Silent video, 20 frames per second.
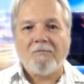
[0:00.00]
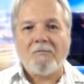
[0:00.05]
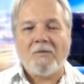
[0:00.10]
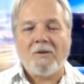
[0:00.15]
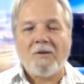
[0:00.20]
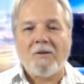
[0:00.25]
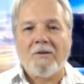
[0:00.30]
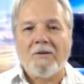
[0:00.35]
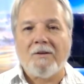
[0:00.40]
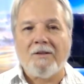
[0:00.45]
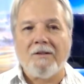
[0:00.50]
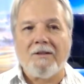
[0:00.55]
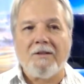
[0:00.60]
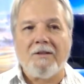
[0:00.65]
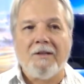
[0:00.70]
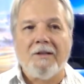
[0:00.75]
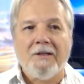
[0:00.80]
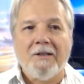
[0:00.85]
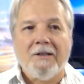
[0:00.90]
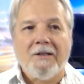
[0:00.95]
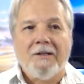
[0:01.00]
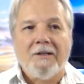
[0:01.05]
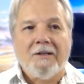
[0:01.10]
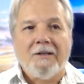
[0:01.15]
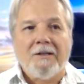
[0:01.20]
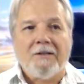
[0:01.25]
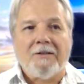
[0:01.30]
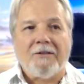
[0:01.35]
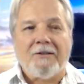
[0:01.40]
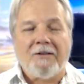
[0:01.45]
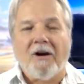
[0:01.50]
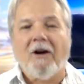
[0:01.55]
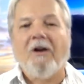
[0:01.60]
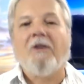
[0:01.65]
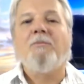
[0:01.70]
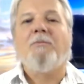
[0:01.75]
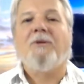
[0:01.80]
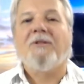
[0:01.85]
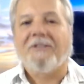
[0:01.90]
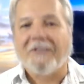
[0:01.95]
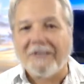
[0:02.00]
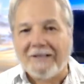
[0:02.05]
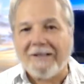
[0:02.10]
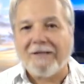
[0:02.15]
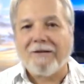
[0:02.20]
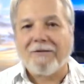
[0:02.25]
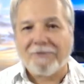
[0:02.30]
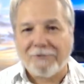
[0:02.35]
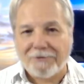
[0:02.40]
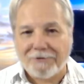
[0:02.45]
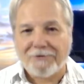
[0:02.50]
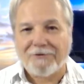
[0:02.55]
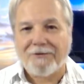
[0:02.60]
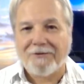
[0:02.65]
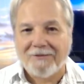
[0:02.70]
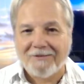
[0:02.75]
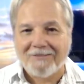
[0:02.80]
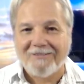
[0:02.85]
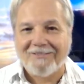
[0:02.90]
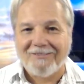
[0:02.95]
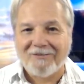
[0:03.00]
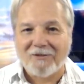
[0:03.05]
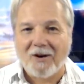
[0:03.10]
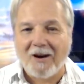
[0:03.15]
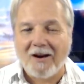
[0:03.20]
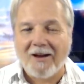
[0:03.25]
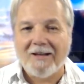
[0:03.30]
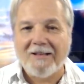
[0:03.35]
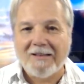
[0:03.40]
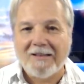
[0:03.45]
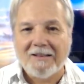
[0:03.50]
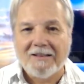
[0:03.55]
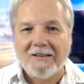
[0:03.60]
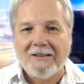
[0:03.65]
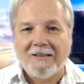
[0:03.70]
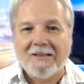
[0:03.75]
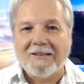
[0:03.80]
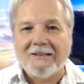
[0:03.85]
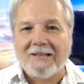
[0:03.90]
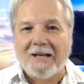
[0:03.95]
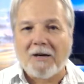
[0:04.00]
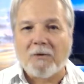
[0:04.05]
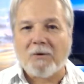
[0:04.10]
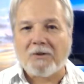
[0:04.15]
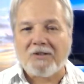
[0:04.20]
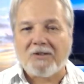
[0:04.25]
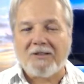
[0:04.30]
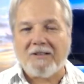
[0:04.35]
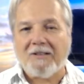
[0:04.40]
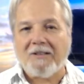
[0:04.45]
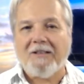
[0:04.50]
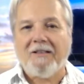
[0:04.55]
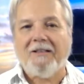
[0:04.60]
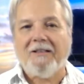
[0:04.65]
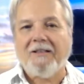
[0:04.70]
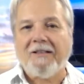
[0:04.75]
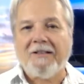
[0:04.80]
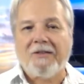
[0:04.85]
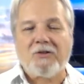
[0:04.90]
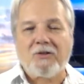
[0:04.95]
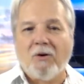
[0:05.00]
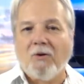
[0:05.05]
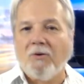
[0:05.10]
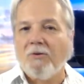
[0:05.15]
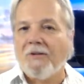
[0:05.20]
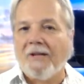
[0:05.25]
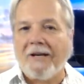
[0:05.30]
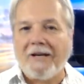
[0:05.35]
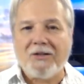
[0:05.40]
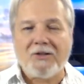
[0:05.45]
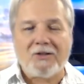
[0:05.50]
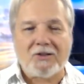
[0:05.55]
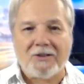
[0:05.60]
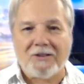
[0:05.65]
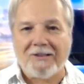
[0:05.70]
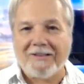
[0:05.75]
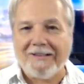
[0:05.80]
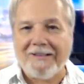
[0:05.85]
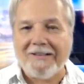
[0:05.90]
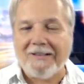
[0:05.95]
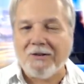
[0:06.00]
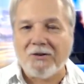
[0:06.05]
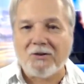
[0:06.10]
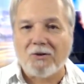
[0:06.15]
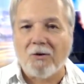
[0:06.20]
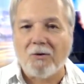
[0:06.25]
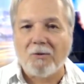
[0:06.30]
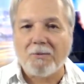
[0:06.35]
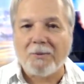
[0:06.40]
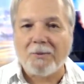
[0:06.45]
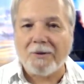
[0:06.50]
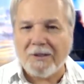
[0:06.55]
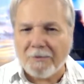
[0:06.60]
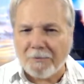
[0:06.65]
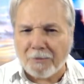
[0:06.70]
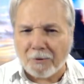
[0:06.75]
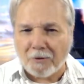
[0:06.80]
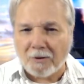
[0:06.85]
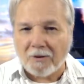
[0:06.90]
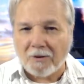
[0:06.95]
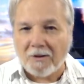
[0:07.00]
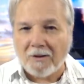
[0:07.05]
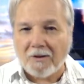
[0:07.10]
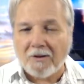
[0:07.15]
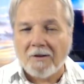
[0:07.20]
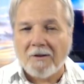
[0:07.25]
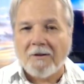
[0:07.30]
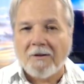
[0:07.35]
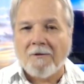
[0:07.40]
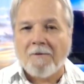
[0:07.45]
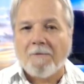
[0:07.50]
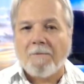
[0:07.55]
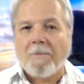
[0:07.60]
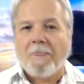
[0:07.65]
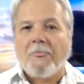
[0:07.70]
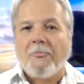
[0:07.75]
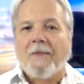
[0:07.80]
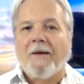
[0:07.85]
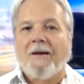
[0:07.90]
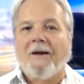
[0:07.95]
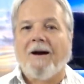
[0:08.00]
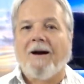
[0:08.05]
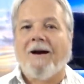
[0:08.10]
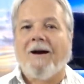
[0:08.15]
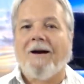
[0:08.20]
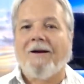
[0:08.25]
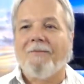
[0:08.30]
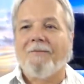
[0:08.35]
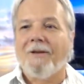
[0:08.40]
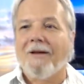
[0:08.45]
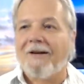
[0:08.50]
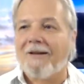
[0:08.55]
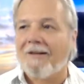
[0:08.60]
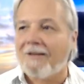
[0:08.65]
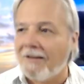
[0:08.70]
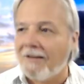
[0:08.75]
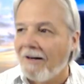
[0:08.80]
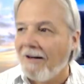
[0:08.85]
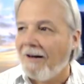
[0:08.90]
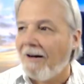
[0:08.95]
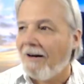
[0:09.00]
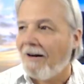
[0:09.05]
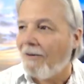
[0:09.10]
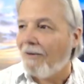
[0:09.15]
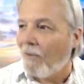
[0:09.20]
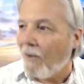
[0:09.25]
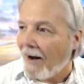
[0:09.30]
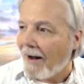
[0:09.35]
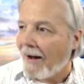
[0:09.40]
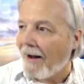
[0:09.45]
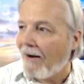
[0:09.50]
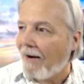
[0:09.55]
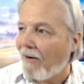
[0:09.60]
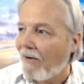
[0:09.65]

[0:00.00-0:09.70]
the unbelief, right, that was in his own nation, in his own people, I'm like, wow,